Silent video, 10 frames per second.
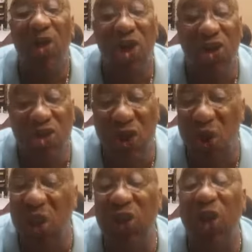to
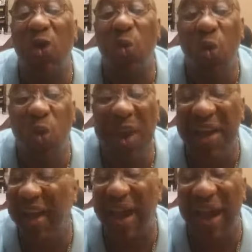judge the quick
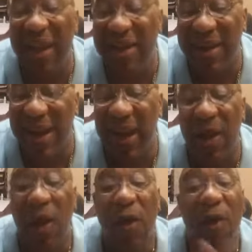and the dead.
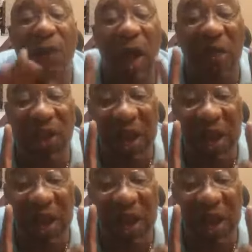Father,